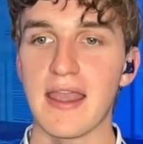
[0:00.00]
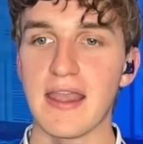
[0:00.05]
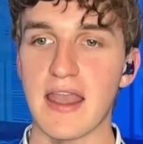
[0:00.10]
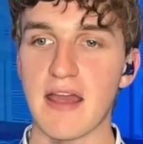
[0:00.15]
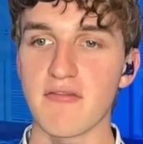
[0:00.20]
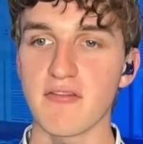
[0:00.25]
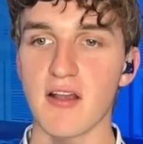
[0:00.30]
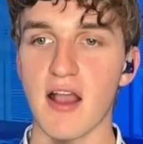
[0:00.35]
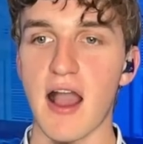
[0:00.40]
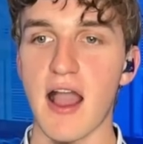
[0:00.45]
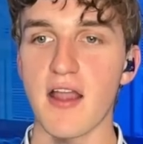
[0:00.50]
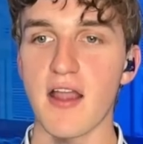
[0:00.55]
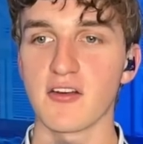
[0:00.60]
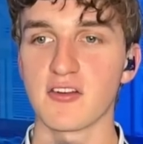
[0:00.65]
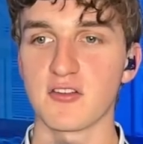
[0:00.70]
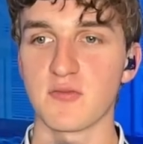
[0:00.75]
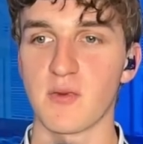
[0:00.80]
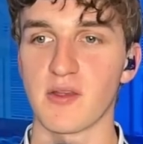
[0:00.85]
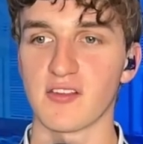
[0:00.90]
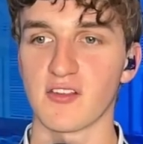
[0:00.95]
Never hire
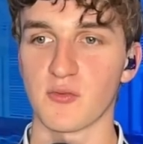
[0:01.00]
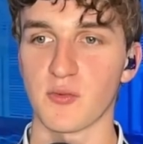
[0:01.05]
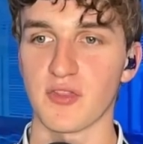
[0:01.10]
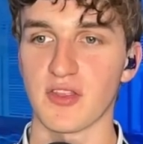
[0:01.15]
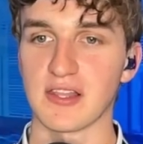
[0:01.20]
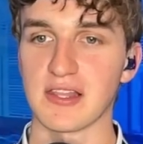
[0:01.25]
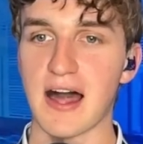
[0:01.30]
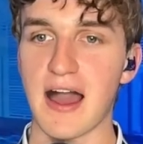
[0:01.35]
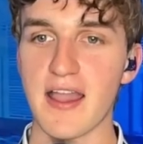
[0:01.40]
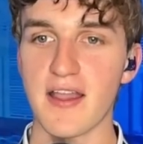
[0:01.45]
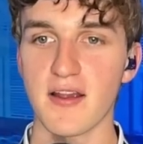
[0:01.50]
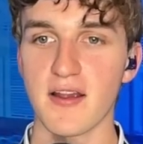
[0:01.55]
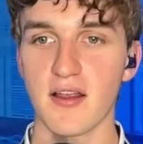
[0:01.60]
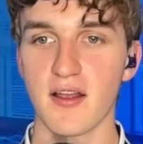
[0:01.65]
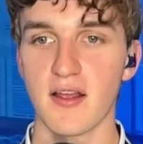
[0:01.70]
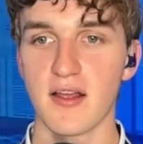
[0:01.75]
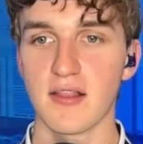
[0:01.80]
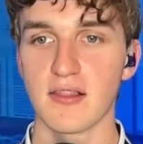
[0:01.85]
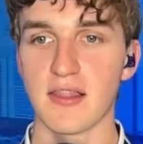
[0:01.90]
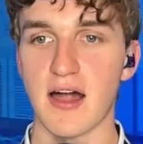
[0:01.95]
or do business with a liar.
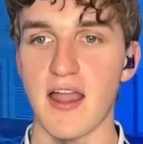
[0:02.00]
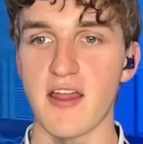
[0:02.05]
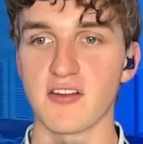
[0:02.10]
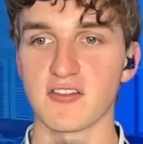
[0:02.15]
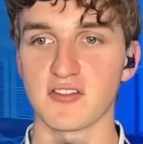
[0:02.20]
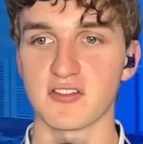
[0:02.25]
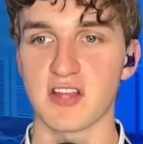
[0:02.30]
Liars